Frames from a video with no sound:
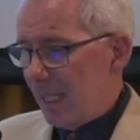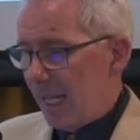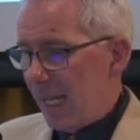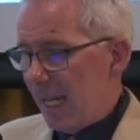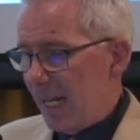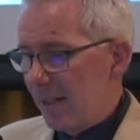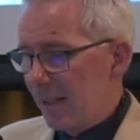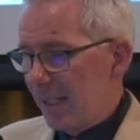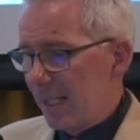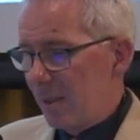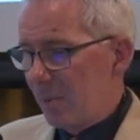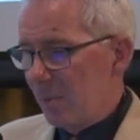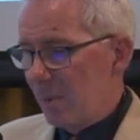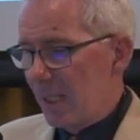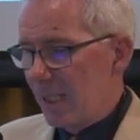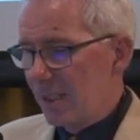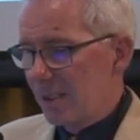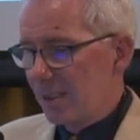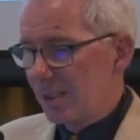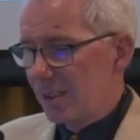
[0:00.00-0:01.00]
how can
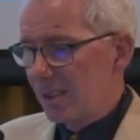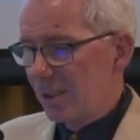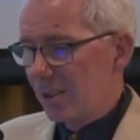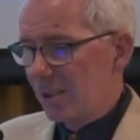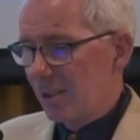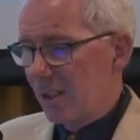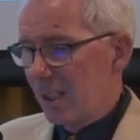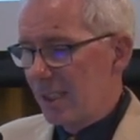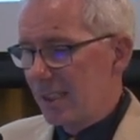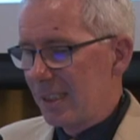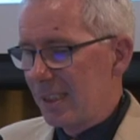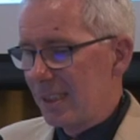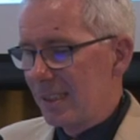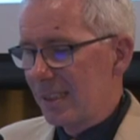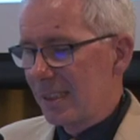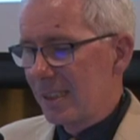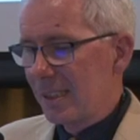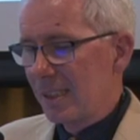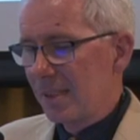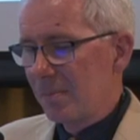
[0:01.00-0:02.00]
we as a society
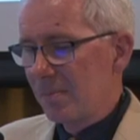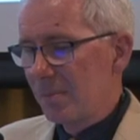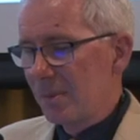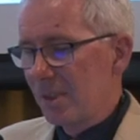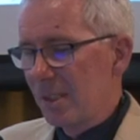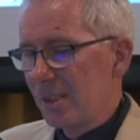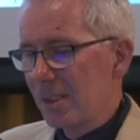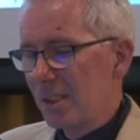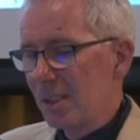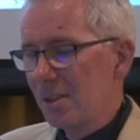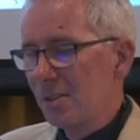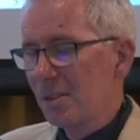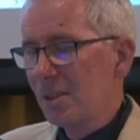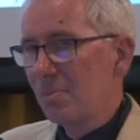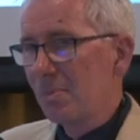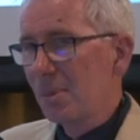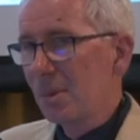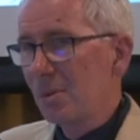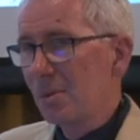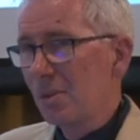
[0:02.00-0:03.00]
continue to
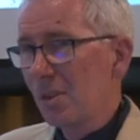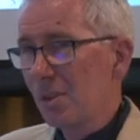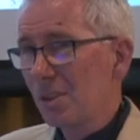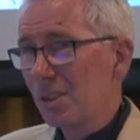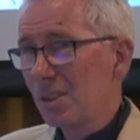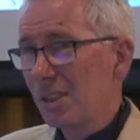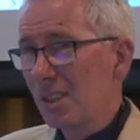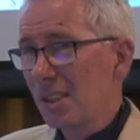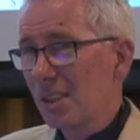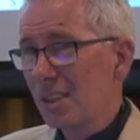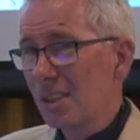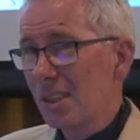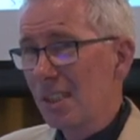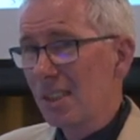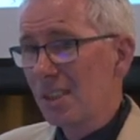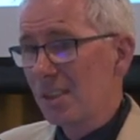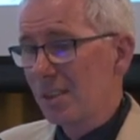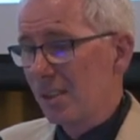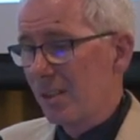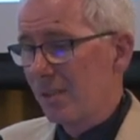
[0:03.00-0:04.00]
build on the
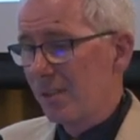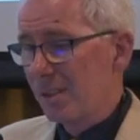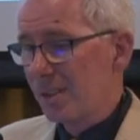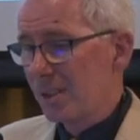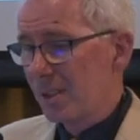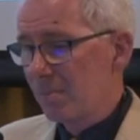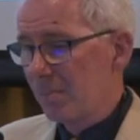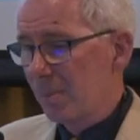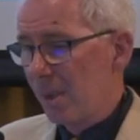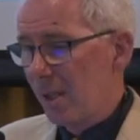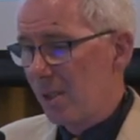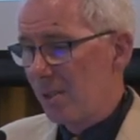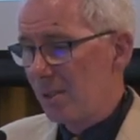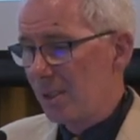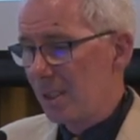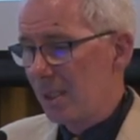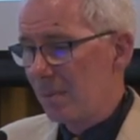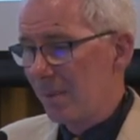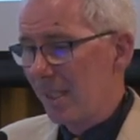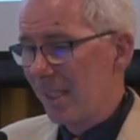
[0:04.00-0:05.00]
success of the
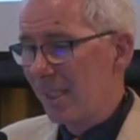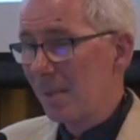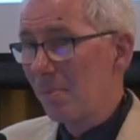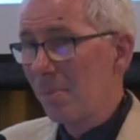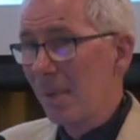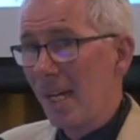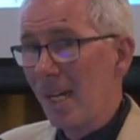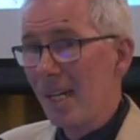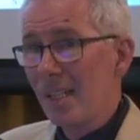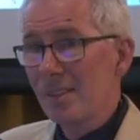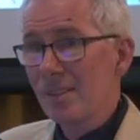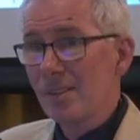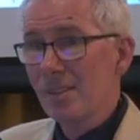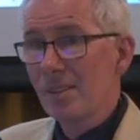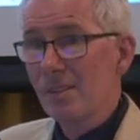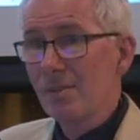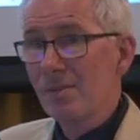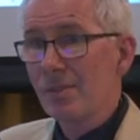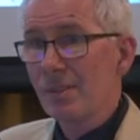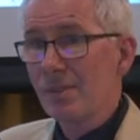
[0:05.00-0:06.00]
symposium in the
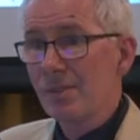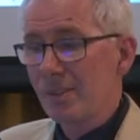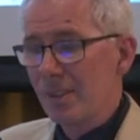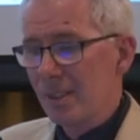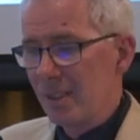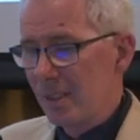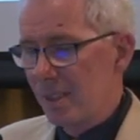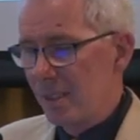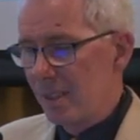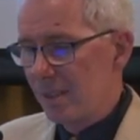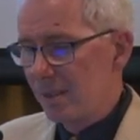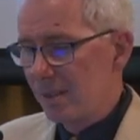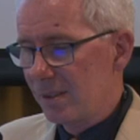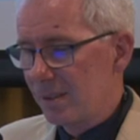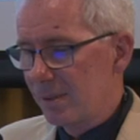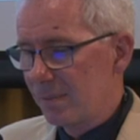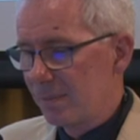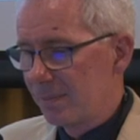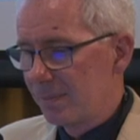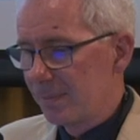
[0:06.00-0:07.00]
past 50 years?